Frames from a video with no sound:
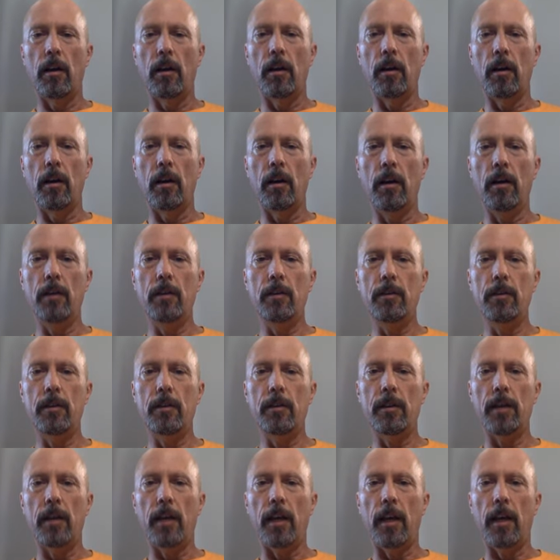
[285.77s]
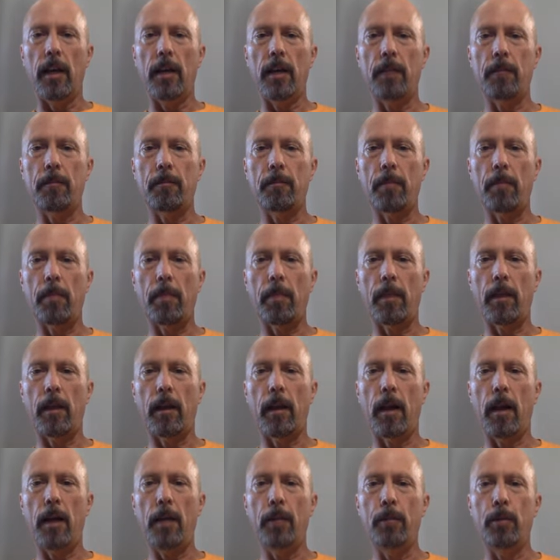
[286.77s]
Under that,
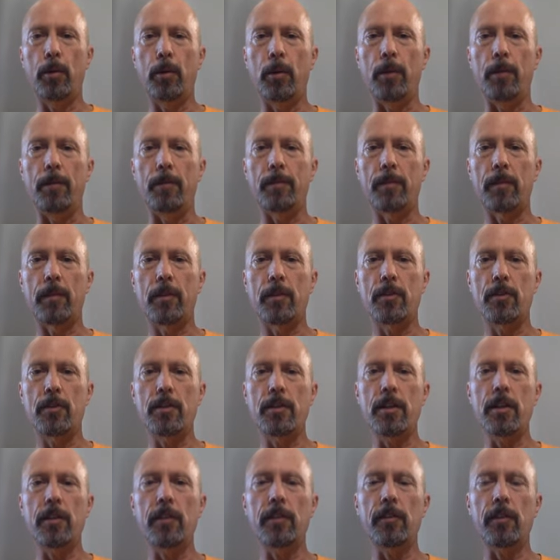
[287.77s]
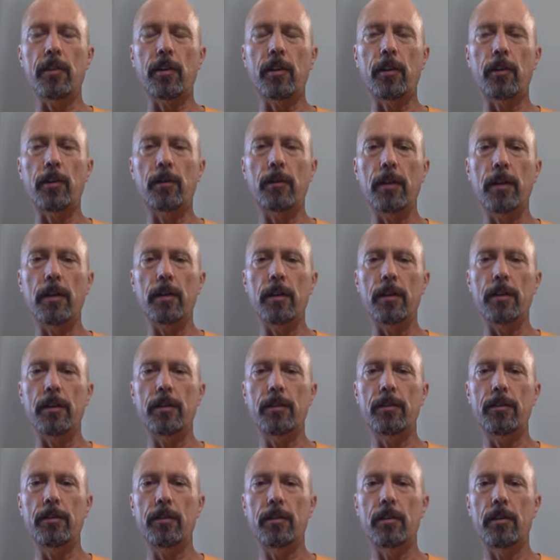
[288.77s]
I put, she is a
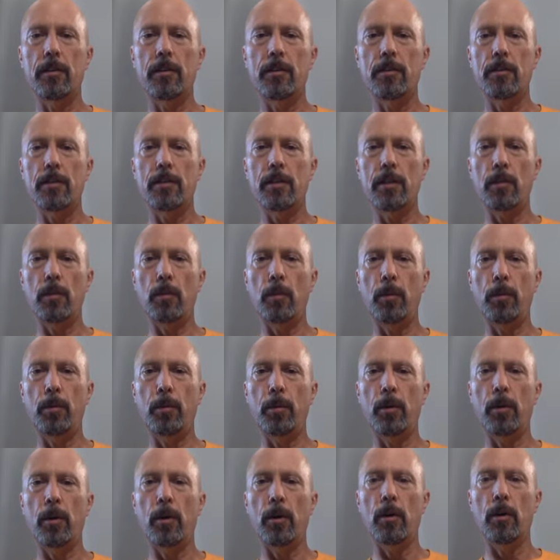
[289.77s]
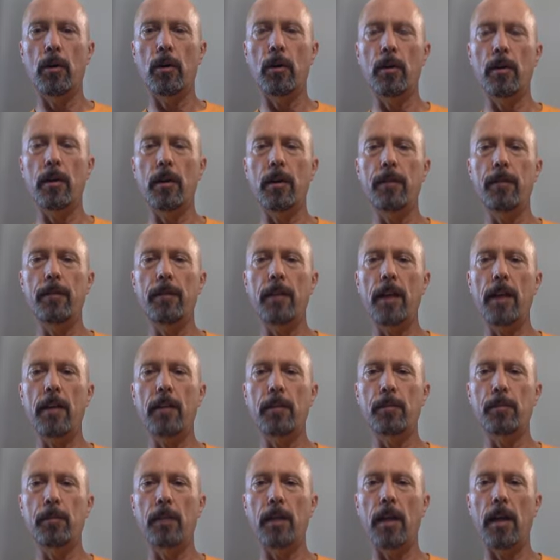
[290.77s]
careerist. She will put her own
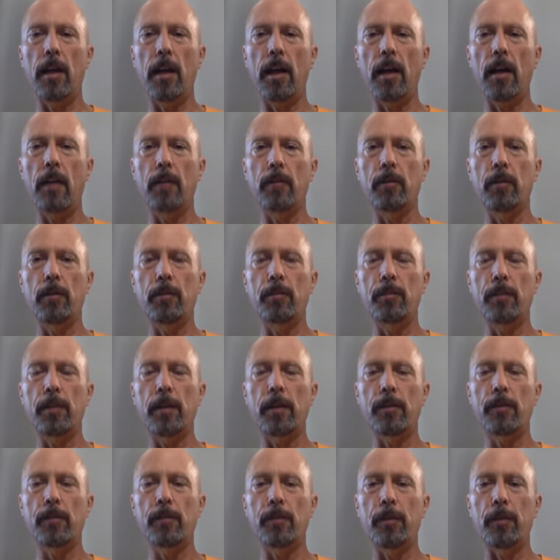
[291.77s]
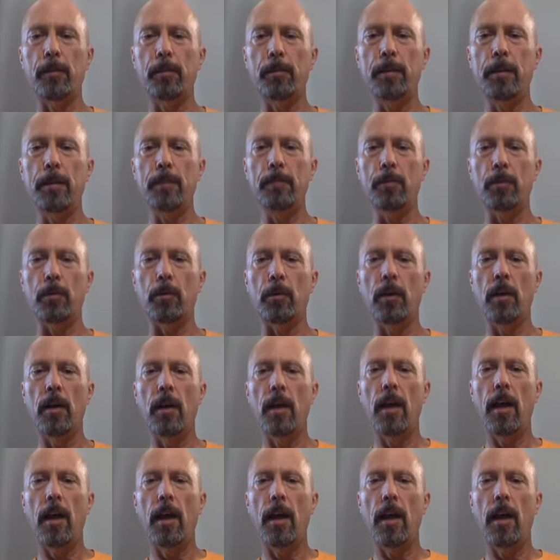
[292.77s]
advancement ahead of what's best for the people.